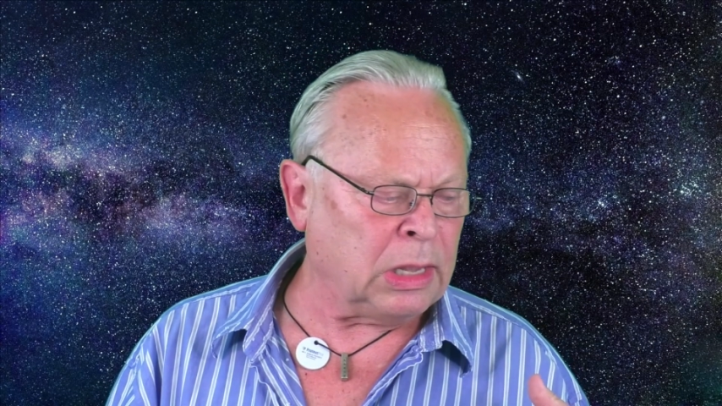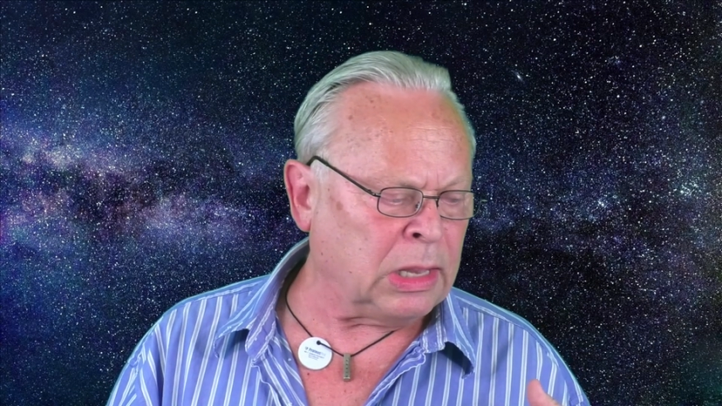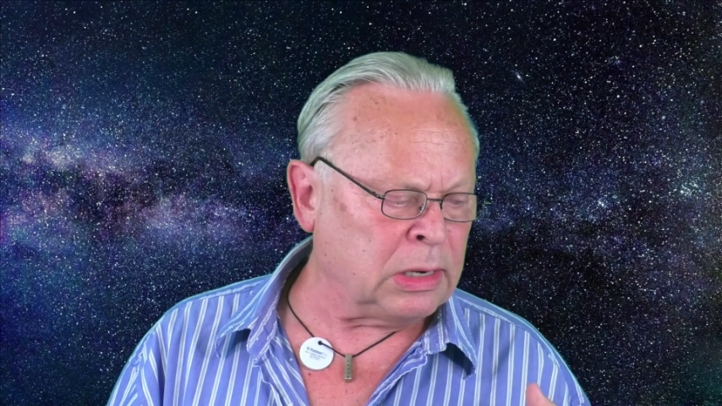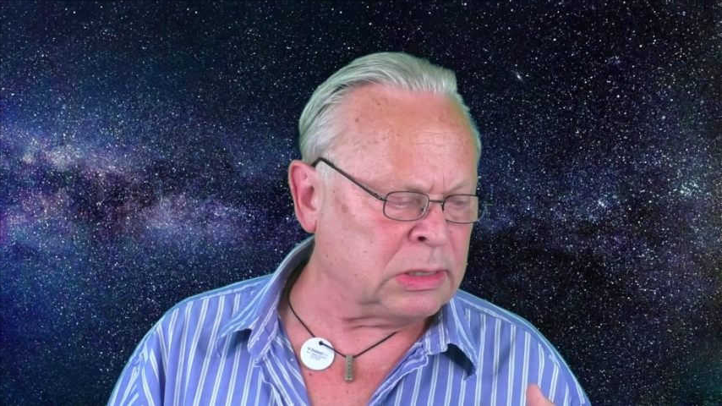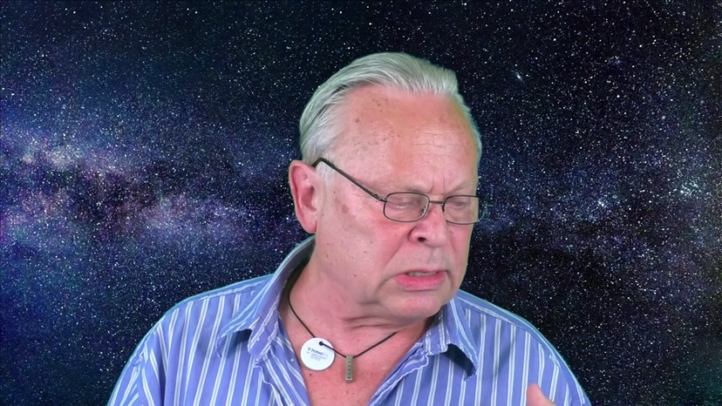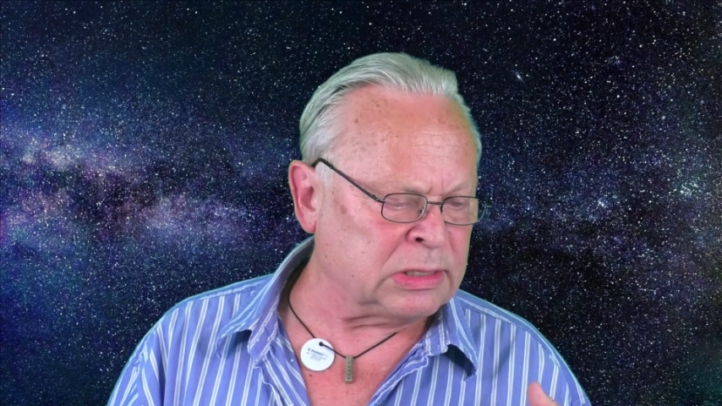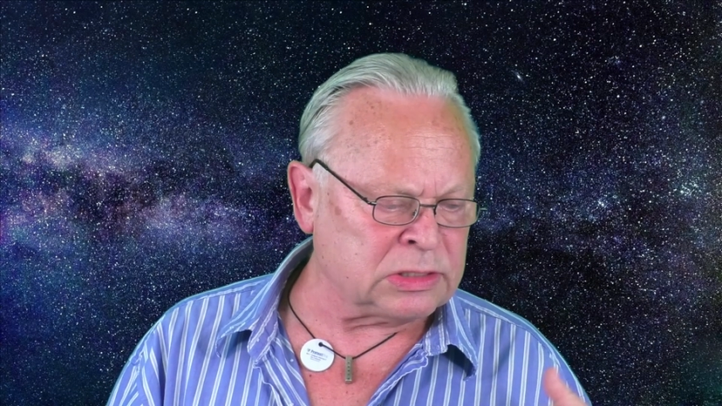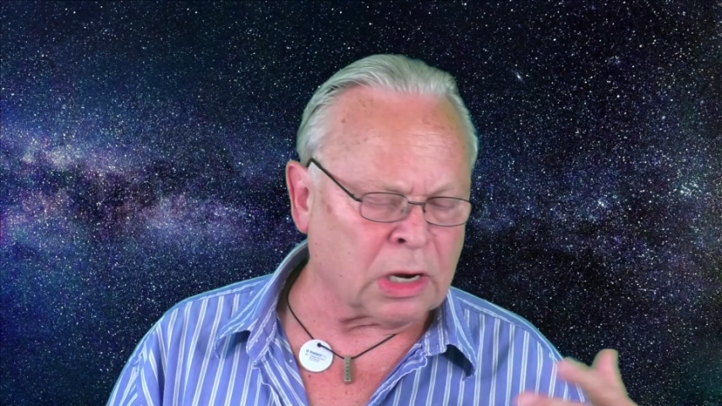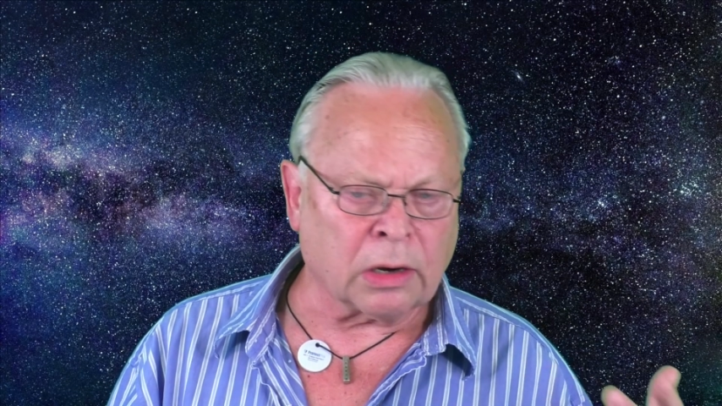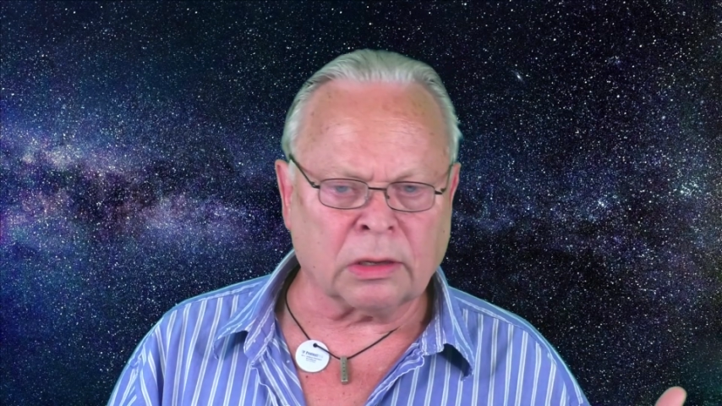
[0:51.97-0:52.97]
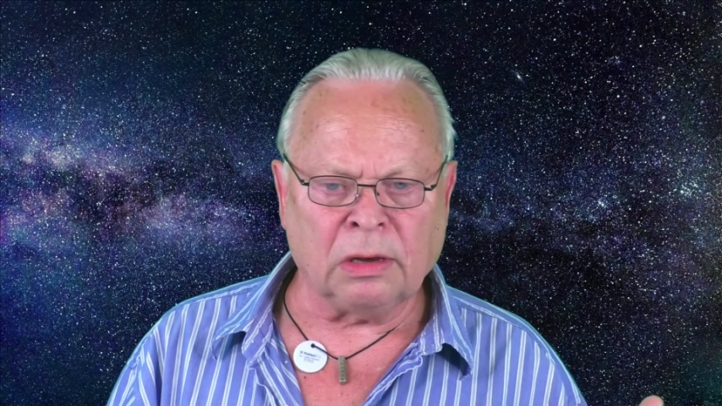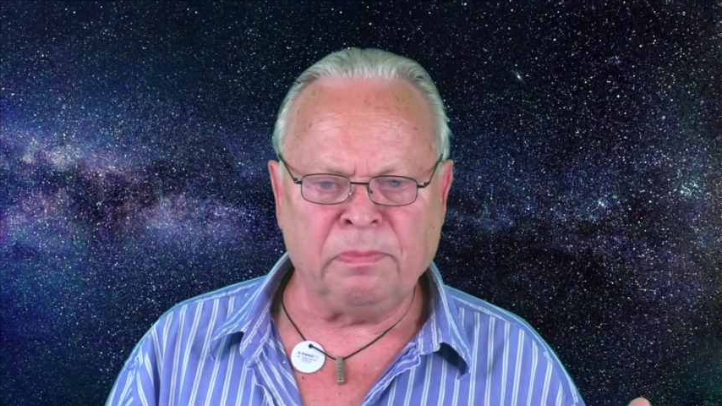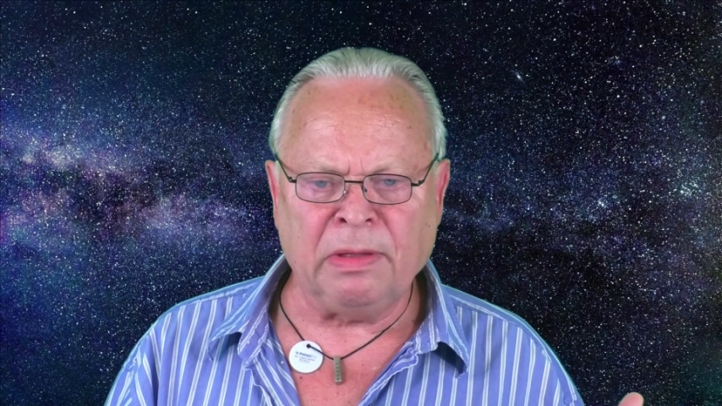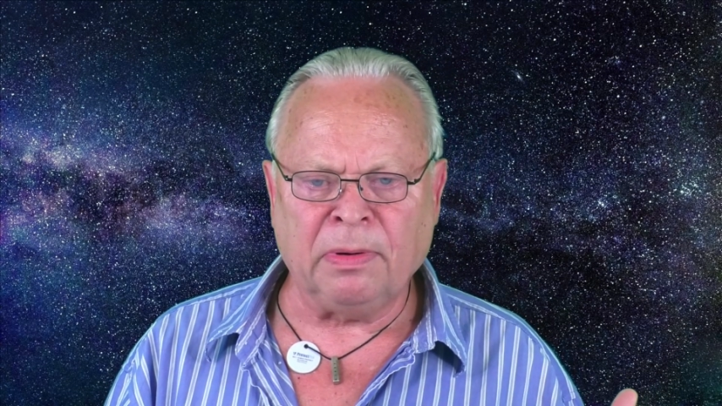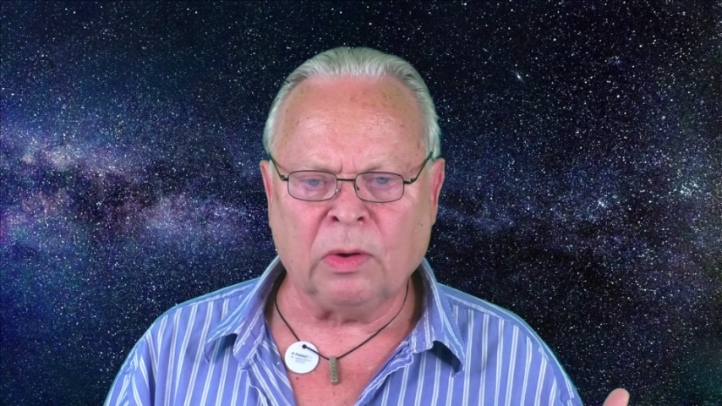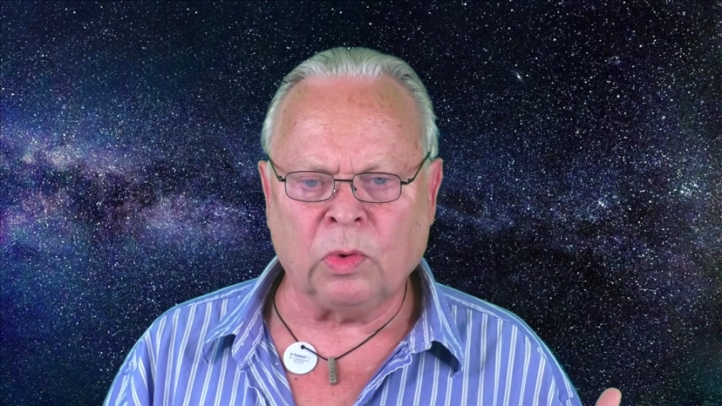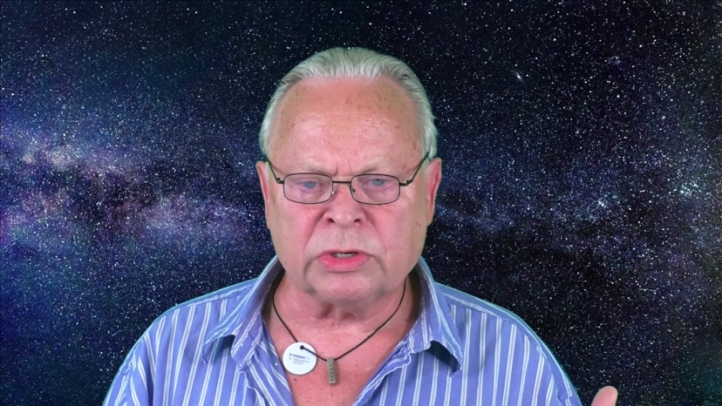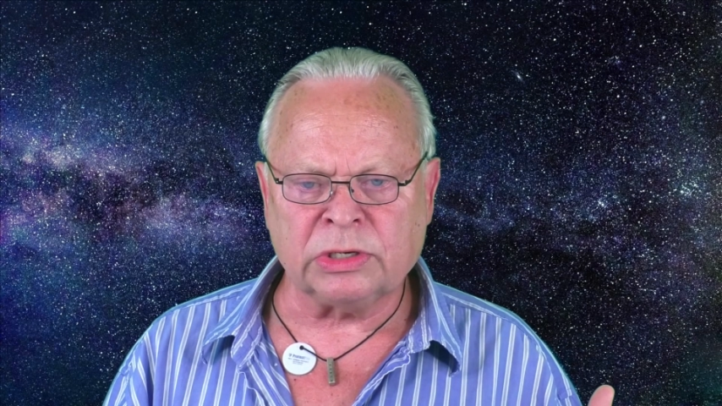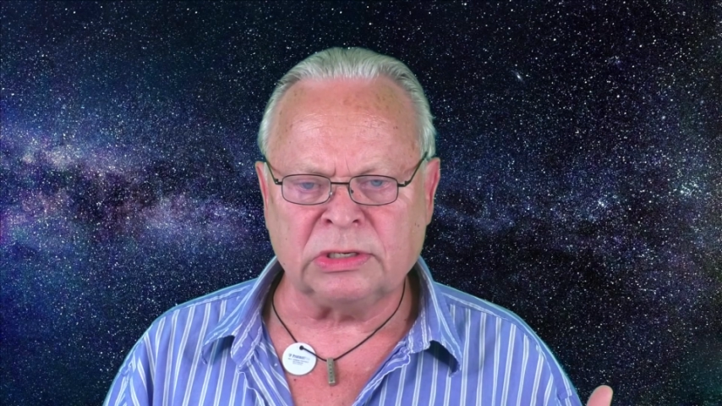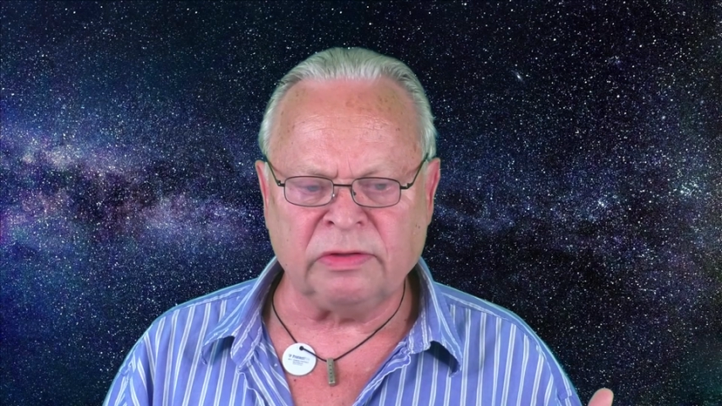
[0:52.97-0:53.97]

and it's dark and people are watching